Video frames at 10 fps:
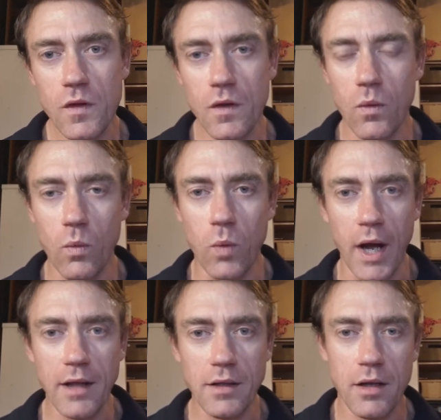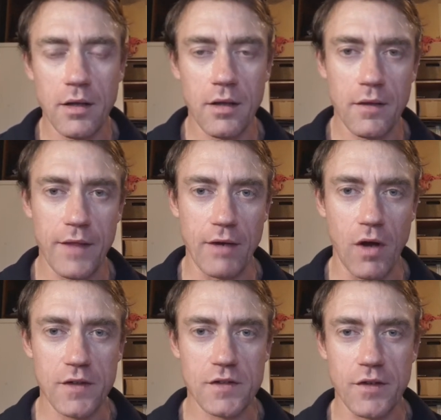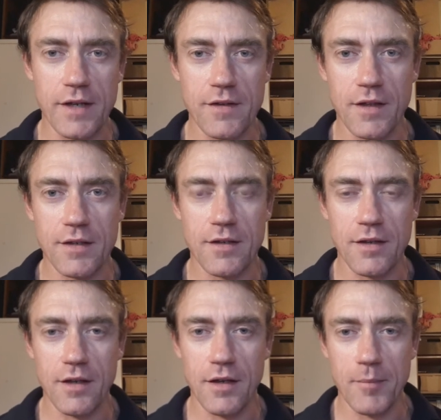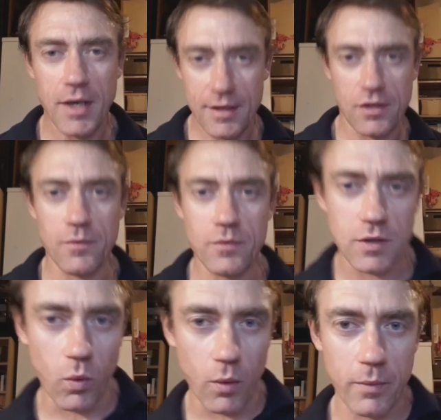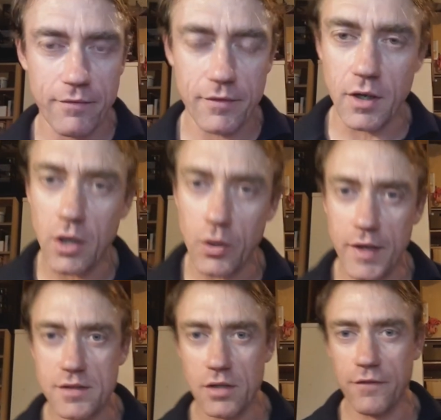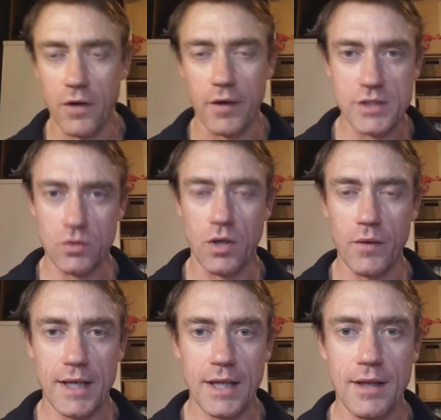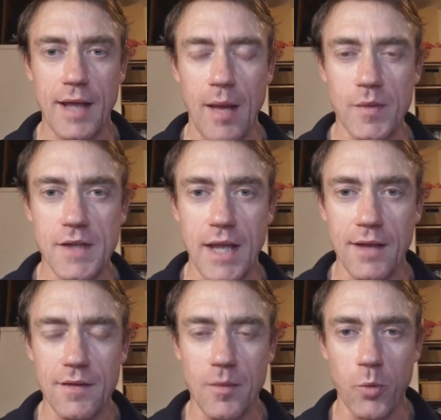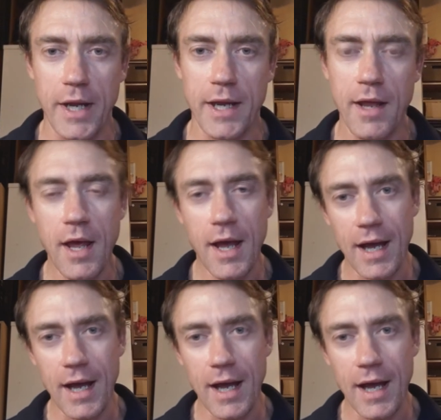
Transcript: while there are studies that so what we've concluded so far is you don't need GABA to get into the brain.